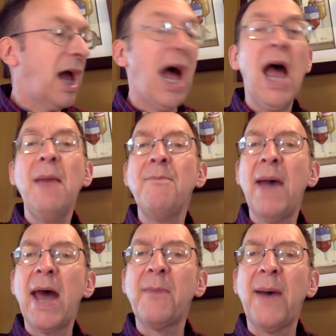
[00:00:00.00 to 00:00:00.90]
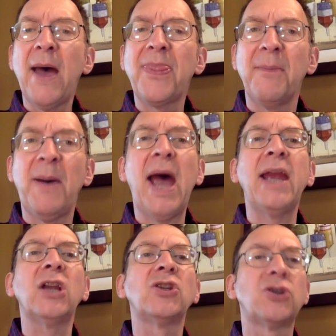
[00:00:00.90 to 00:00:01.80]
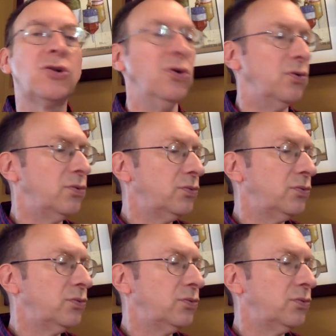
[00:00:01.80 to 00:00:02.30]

"I'm mad about the bite, too."